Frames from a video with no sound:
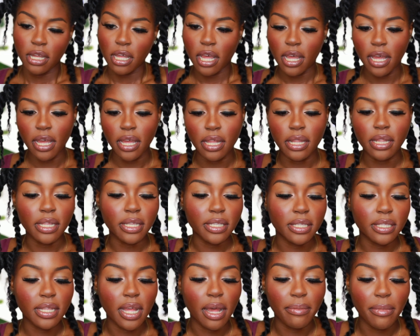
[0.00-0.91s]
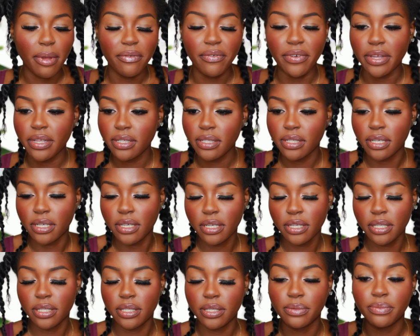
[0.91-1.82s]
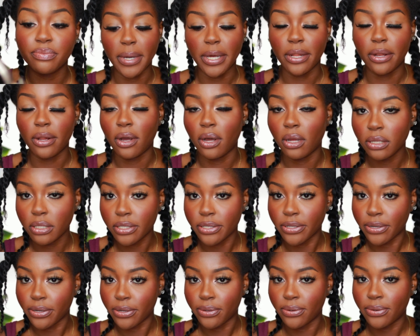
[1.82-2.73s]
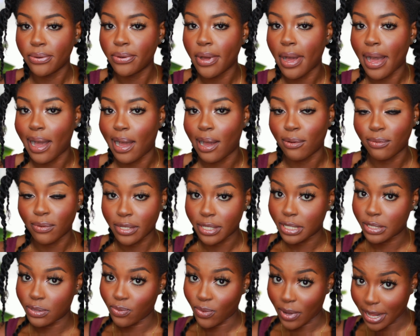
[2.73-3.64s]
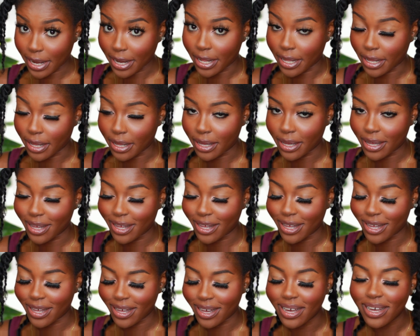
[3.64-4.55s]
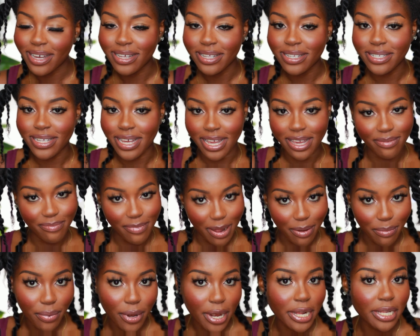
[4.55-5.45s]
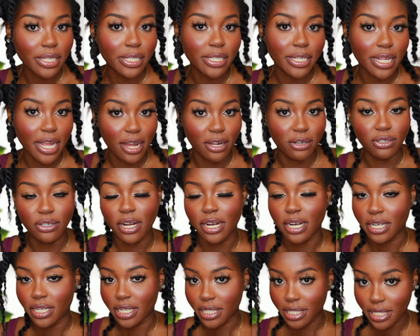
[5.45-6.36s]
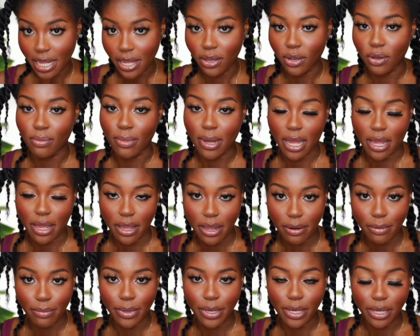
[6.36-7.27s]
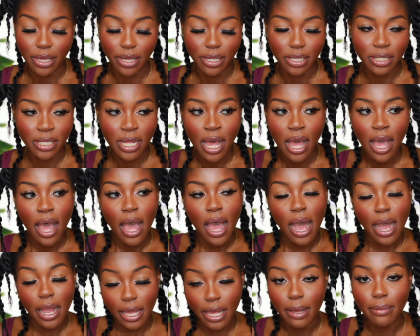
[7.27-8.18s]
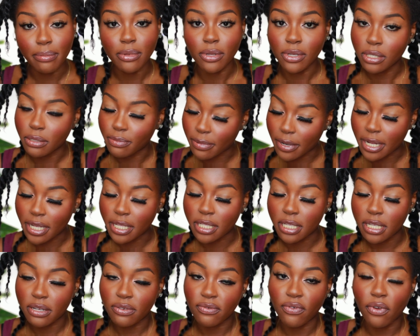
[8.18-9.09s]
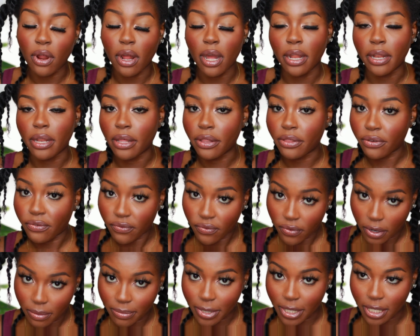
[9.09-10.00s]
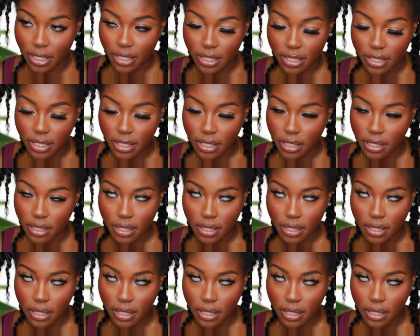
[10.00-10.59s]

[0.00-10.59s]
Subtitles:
And this is how my face looks. But also, I was sweating, taking my braids down, trying to detangle my hair because I kept those braids in for another 4 months.